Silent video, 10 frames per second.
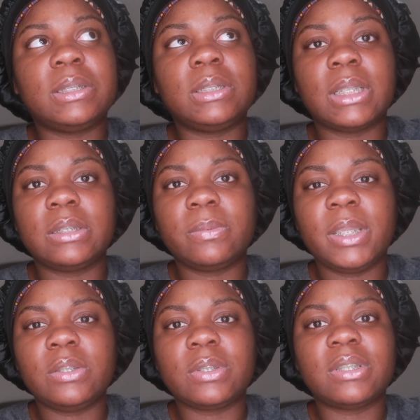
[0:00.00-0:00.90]
six
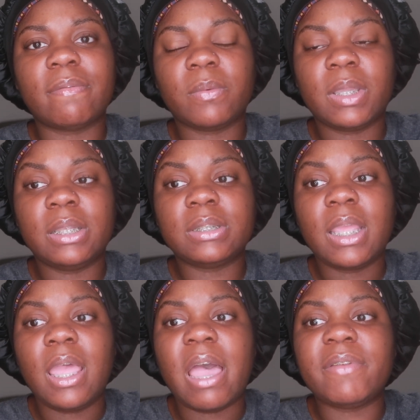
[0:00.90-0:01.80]
weeks or seven weeks,
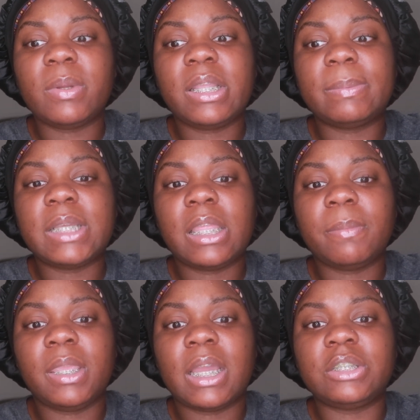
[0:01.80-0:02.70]
everyone kept
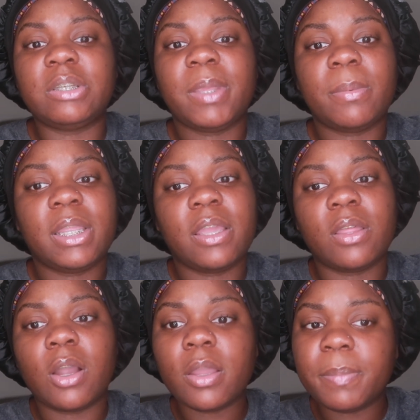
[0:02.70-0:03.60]
telling me I should be able to
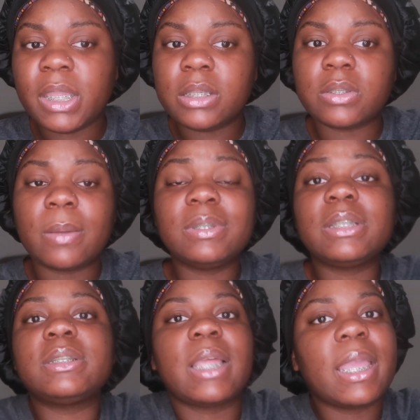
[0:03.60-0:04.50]
hear the heartbeat. So I was
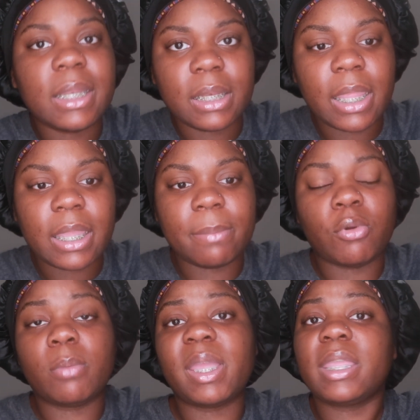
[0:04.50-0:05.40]
excited. Like I
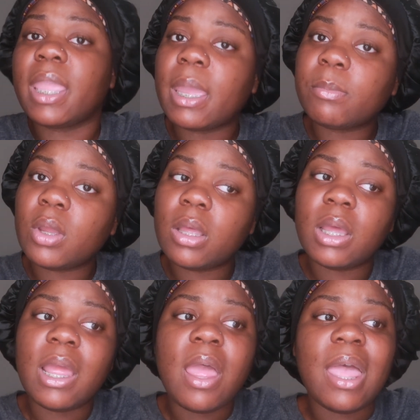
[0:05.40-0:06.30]
brought my
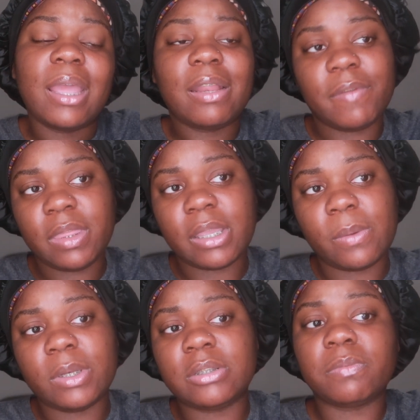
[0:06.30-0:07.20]
camera and everything
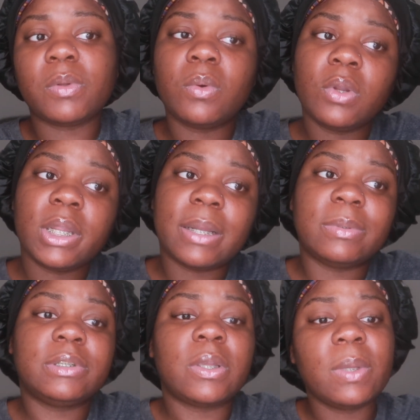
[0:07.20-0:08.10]
I wanted to record. I
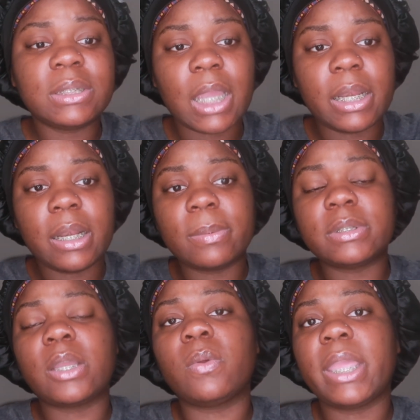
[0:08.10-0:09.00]
was so excited. I
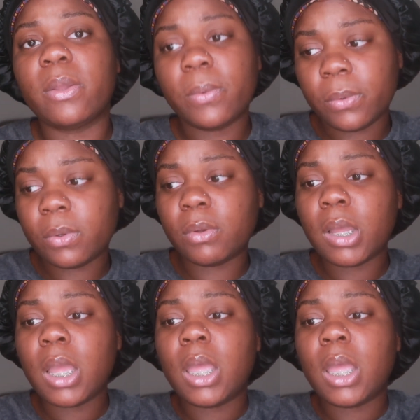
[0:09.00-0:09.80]
was like, okay, cool